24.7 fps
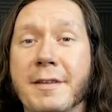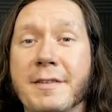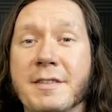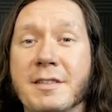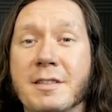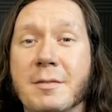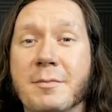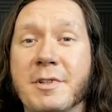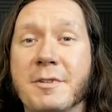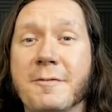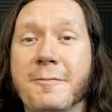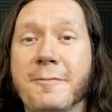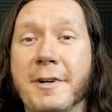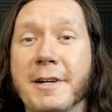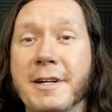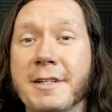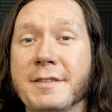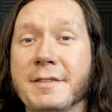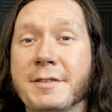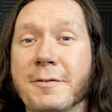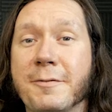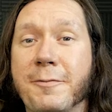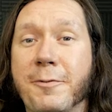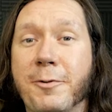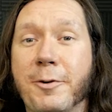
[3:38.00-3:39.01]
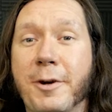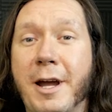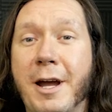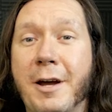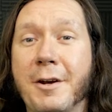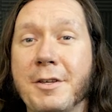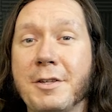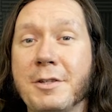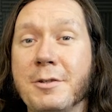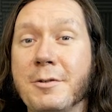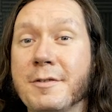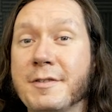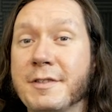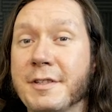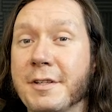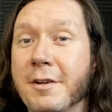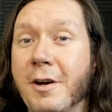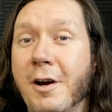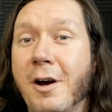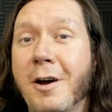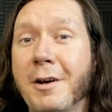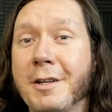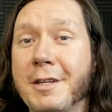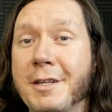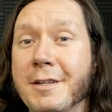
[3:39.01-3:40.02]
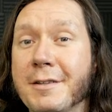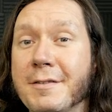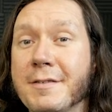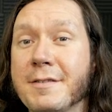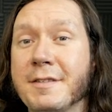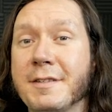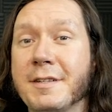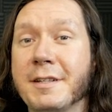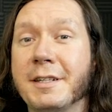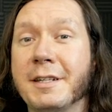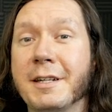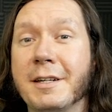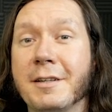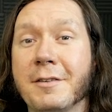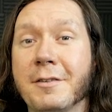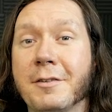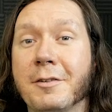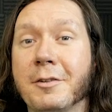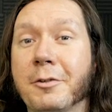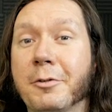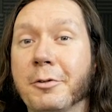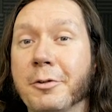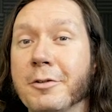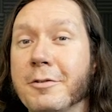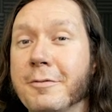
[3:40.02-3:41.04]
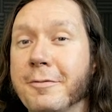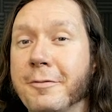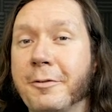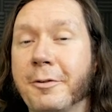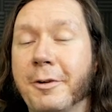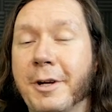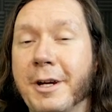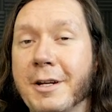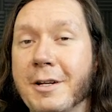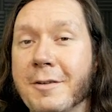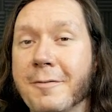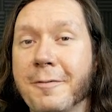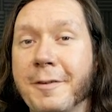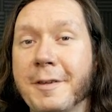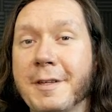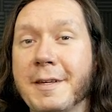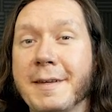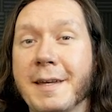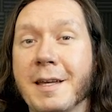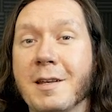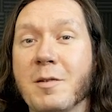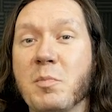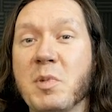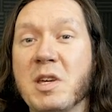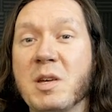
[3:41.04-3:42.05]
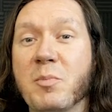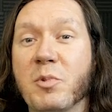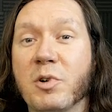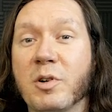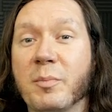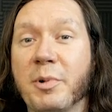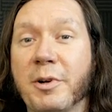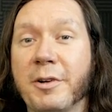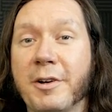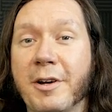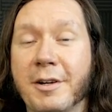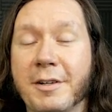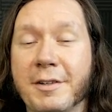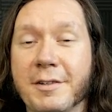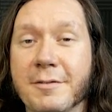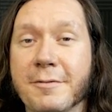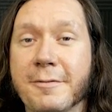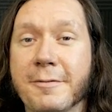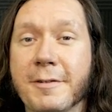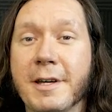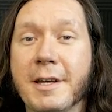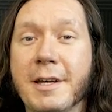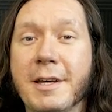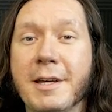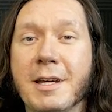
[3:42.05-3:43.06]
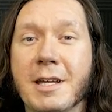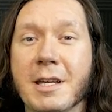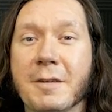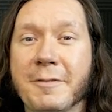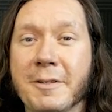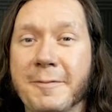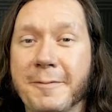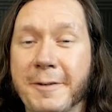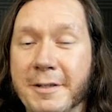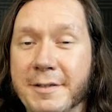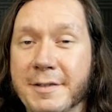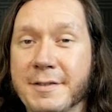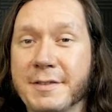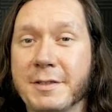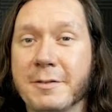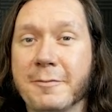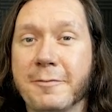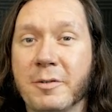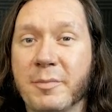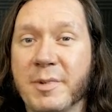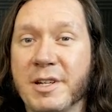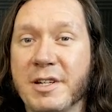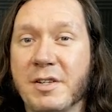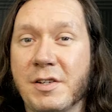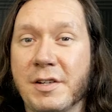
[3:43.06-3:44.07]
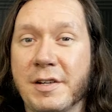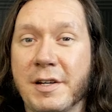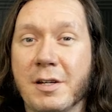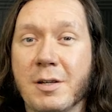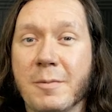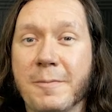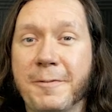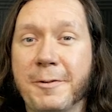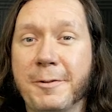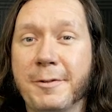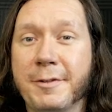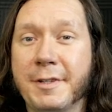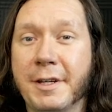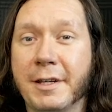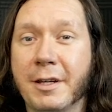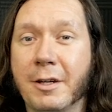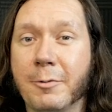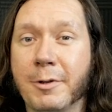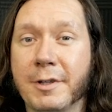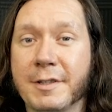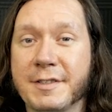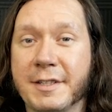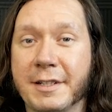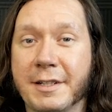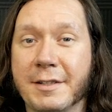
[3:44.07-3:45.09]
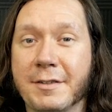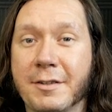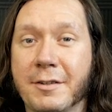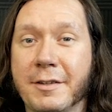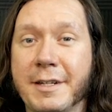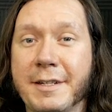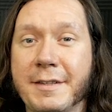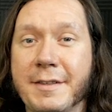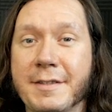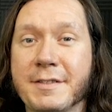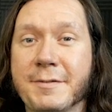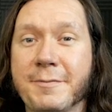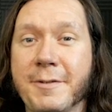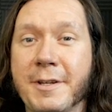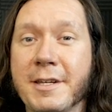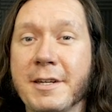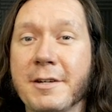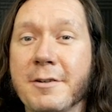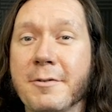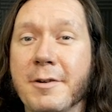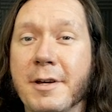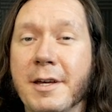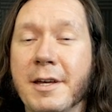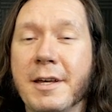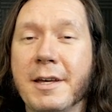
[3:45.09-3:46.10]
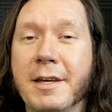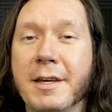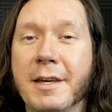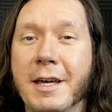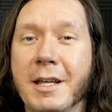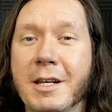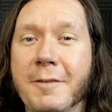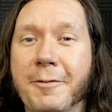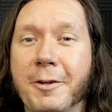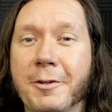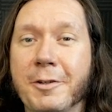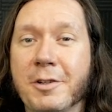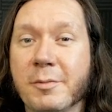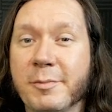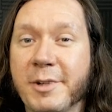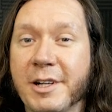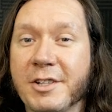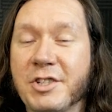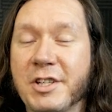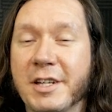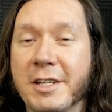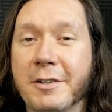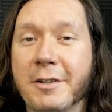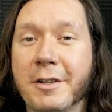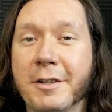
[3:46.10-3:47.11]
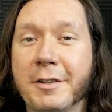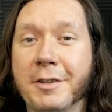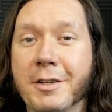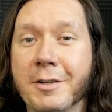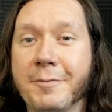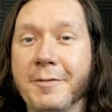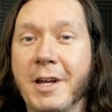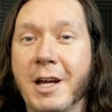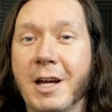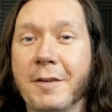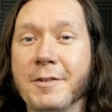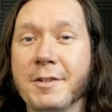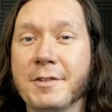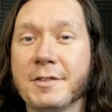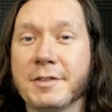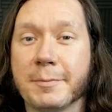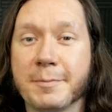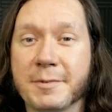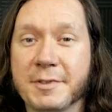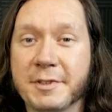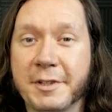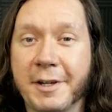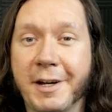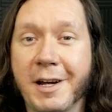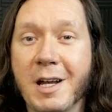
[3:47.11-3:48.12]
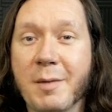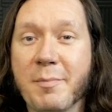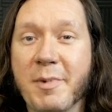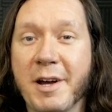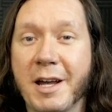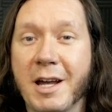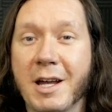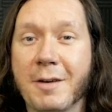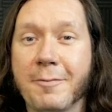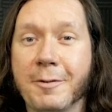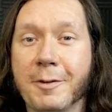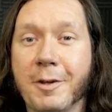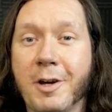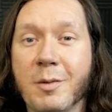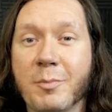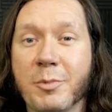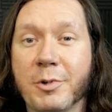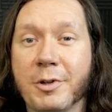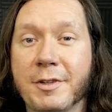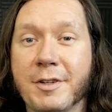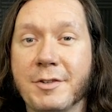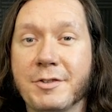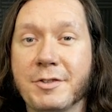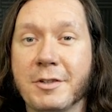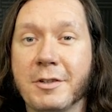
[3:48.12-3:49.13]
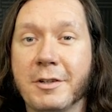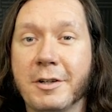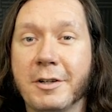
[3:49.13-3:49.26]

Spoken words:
some advice for how to use an audience to get in the groove creatively and be more productive. If you found this information helpful, take a quick second to like this video. And if you're new to my channel, I'd love to have you subscribe. I have a lot more digital